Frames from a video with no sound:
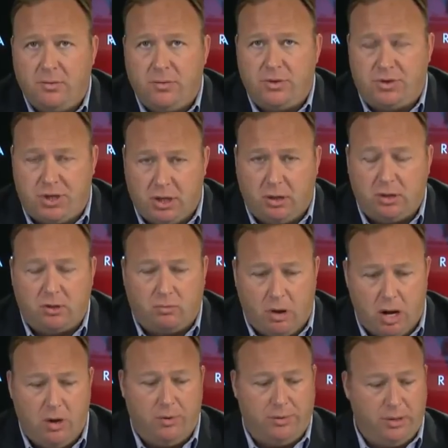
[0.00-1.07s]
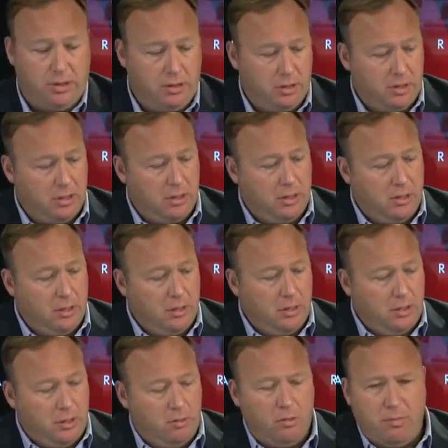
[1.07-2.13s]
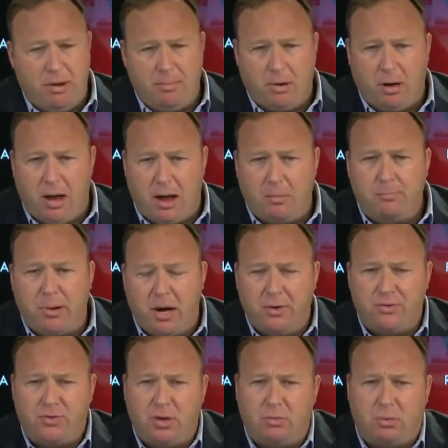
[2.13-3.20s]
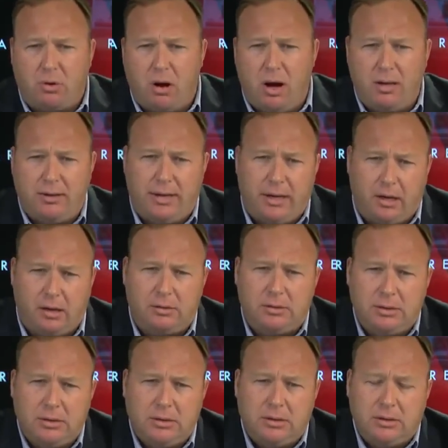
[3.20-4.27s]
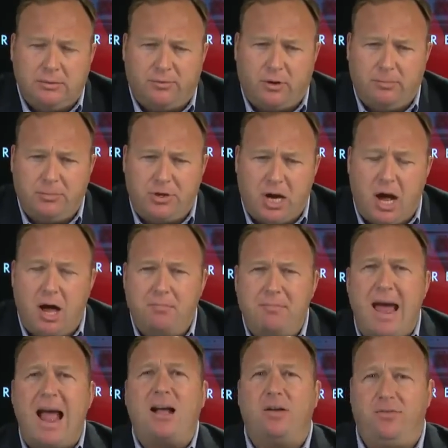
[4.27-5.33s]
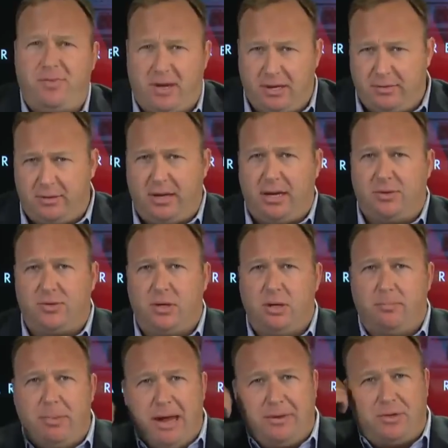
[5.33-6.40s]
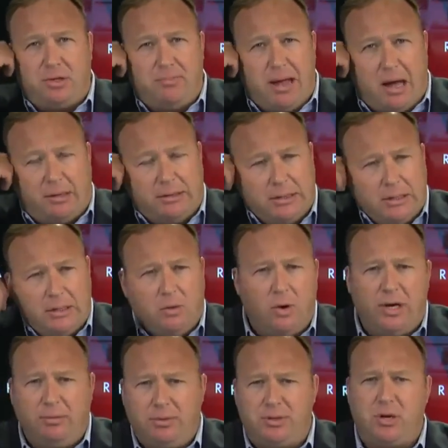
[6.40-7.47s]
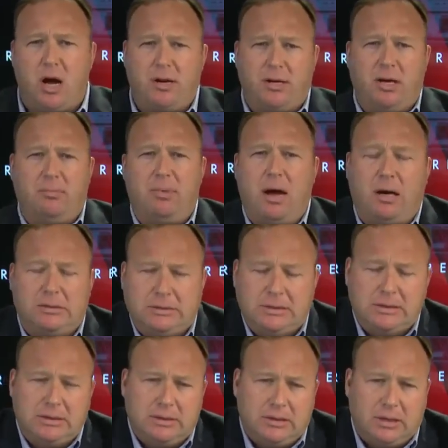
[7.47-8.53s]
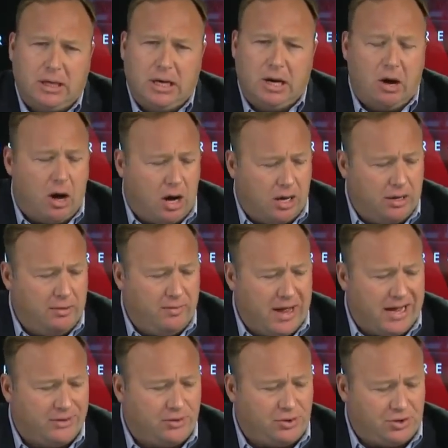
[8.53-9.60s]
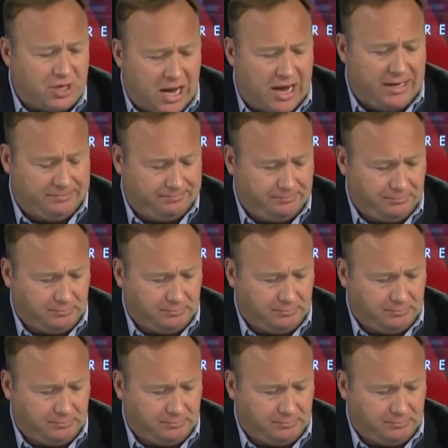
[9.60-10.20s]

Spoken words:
The Silk Road. You remember a lot of posts that were on there from John McAfee and things and debates about what he was talking about on that site.